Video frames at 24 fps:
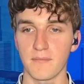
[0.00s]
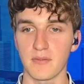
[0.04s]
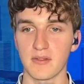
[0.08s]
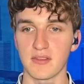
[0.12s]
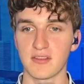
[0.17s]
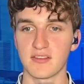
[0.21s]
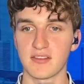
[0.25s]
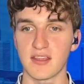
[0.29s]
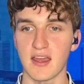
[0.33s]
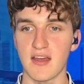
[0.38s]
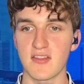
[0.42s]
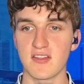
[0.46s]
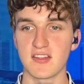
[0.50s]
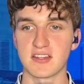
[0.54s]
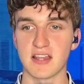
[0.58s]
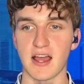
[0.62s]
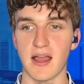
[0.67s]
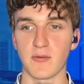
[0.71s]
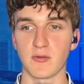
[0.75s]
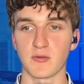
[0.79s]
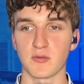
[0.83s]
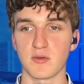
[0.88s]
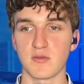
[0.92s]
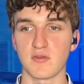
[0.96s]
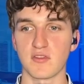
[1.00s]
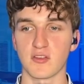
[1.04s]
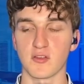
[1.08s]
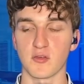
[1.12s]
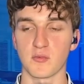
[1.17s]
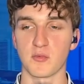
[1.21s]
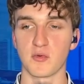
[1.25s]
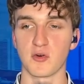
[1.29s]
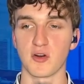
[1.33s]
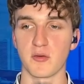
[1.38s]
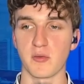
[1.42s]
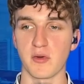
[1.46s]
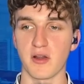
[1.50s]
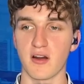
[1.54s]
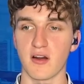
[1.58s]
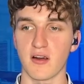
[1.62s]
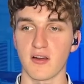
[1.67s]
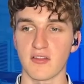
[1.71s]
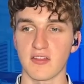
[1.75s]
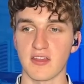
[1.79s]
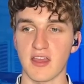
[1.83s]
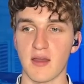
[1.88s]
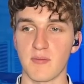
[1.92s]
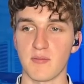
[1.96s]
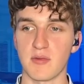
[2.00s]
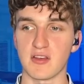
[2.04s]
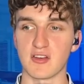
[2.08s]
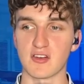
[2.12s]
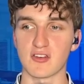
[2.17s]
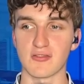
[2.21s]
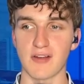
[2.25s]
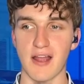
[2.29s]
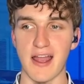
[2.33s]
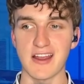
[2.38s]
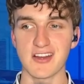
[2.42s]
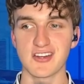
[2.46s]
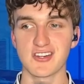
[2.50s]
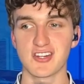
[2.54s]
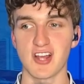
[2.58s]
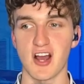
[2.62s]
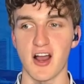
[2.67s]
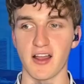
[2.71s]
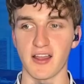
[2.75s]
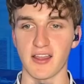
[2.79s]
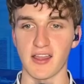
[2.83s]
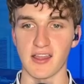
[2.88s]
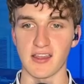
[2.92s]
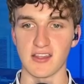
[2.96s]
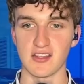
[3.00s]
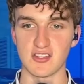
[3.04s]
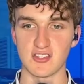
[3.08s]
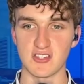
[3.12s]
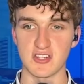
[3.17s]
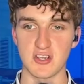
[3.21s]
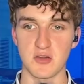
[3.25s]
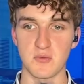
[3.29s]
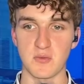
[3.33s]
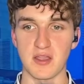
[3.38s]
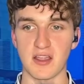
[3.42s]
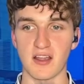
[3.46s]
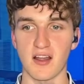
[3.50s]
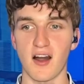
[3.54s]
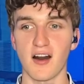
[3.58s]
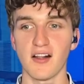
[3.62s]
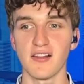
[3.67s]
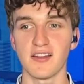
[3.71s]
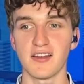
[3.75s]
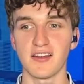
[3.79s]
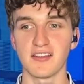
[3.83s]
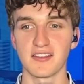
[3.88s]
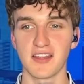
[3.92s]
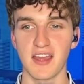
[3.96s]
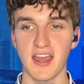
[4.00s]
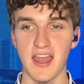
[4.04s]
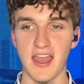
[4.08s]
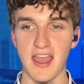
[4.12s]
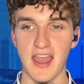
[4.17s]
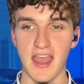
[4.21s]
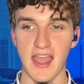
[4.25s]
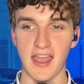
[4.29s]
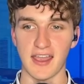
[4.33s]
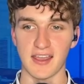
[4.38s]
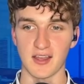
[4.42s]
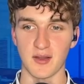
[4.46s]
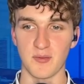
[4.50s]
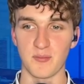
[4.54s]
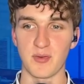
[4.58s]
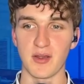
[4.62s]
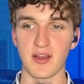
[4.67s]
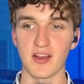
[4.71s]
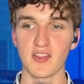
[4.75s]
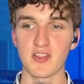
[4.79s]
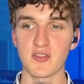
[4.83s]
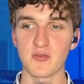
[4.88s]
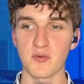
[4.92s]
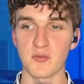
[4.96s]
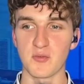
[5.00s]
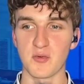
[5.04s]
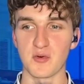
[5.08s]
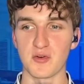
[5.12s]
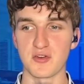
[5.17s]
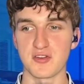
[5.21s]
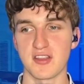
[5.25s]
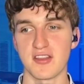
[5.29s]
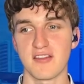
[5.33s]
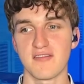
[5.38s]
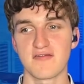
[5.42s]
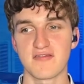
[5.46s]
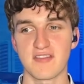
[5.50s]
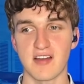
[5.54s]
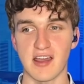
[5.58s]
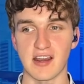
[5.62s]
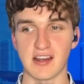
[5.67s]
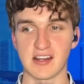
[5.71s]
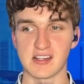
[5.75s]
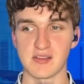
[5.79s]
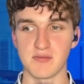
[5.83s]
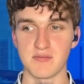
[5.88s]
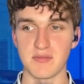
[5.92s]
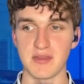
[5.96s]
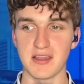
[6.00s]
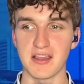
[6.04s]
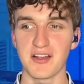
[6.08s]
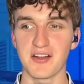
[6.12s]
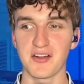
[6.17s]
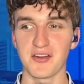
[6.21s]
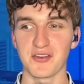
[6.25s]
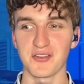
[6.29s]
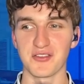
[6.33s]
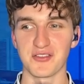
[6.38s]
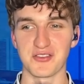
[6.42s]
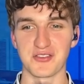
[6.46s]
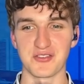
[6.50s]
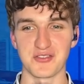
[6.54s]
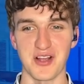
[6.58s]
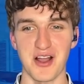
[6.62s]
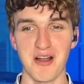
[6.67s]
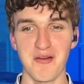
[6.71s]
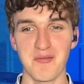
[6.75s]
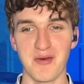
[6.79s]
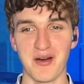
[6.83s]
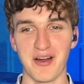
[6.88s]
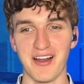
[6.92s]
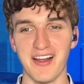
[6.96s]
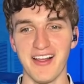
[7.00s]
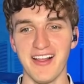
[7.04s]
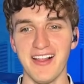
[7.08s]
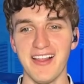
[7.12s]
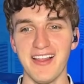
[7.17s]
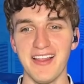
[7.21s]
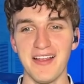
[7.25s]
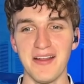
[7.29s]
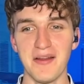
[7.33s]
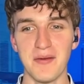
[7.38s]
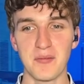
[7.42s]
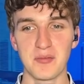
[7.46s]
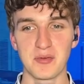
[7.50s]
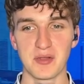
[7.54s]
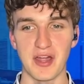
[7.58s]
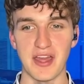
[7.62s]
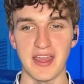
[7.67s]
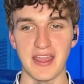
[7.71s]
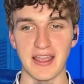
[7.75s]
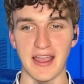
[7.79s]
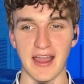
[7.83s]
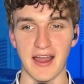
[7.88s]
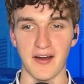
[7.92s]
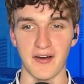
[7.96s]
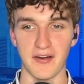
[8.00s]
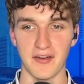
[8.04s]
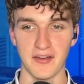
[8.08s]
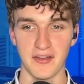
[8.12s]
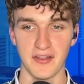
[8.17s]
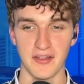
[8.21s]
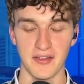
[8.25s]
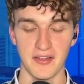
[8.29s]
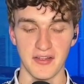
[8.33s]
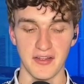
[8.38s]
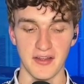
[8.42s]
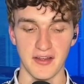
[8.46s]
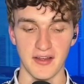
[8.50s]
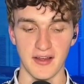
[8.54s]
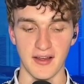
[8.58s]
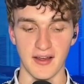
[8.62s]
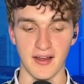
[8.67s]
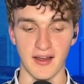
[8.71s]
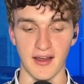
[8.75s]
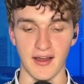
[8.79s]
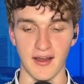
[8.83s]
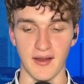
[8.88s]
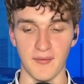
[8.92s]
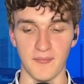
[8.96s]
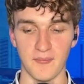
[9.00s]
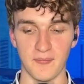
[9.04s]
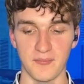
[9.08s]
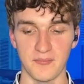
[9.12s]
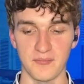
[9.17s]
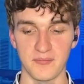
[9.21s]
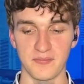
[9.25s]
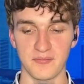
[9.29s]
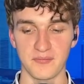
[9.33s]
said the Times previously reported McCarthy had been trash-talking his GOP colleagues and compared the reported infighting to Mean Girls drama playing out on